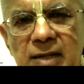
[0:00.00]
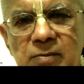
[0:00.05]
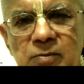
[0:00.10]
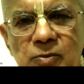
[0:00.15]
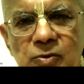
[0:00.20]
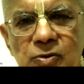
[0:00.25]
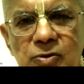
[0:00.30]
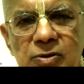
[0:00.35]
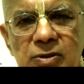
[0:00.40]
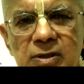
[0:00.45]

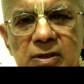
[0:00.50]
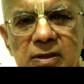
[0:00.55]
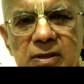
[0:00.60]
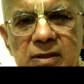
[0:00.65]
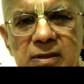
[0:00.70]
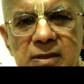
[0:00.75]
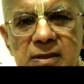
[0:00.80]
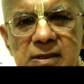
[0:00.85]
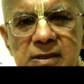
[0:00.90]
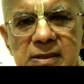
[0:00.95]
that mood
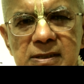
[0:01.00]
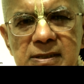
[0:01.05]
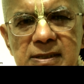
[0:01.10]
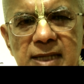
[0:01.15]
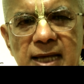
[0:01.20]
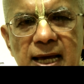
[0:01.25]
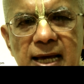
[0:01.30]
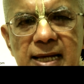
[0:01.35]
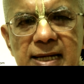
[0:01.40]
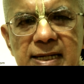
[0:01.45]

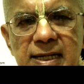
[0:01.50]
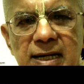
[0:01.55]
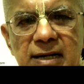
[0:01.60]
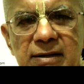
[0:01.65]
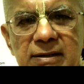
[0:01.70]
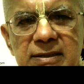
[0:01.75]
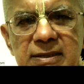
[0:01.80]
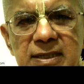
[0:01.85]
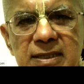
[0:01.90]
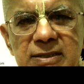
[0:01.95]
and
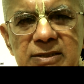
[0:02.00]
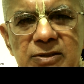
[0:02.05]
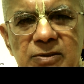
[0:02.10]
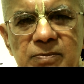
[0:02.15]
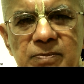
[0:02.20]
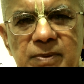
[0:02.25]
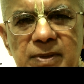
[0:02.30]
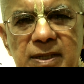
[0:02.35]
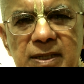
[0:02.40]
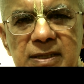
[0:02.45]
encourage us
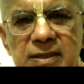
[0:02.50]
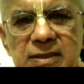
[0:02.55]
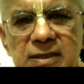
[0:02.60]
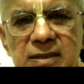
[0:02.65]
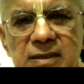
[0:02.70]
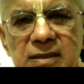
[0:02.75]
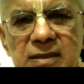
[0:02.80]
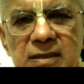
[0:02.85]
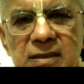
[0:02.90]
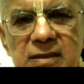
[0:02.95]
to preach.
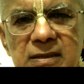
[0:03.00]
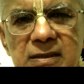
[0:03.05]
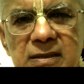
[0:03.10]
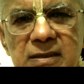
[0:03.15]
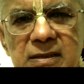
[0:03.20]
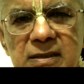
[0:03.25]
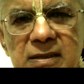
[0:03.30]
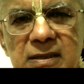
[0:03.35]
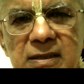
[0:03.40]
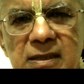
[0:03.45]

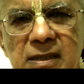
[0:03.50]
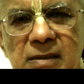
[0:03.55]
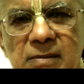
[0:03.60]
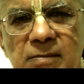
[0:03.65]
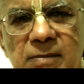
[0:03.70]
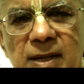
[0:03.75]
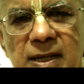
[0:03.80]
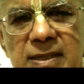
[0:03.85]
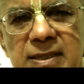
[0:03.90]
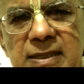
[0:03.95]

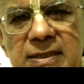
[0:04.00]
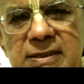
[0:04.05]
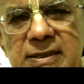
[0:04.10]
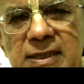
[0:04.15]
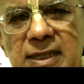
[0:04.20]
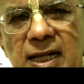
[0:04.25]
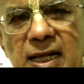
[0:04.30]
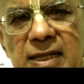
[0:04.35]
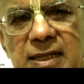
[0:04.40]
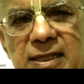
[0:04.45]

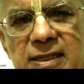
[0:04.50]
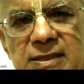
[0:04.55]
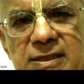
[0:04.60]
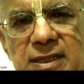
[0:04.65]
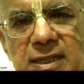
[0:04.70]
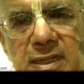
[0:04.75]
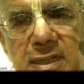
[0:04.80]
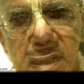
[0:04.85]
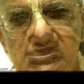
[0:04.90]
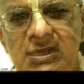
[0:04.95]

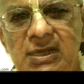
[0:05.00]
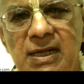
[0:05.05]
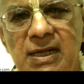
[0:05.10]
Bhaktisiddhantaji